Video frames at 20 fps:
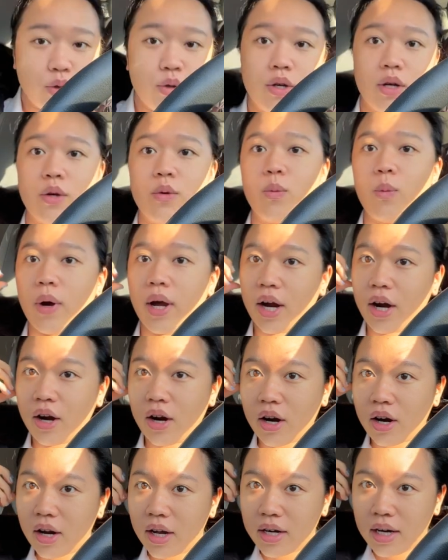can
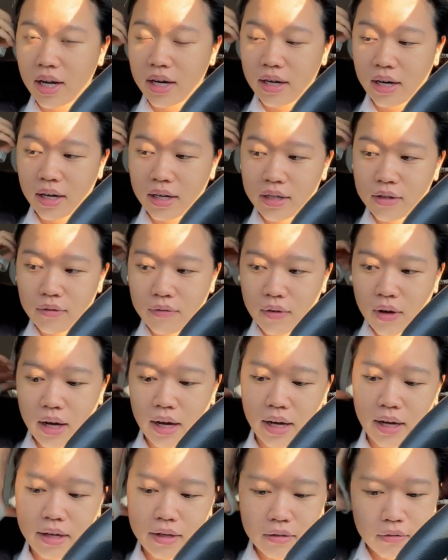wear an
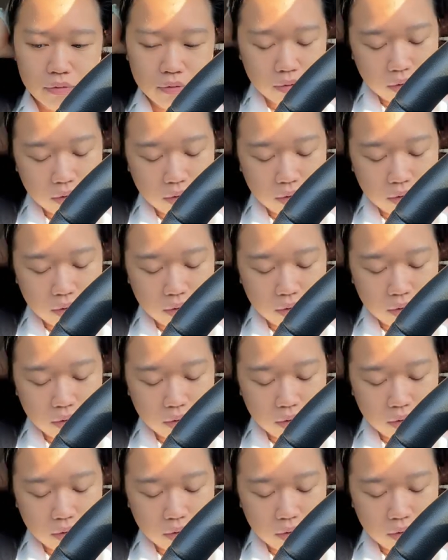N95,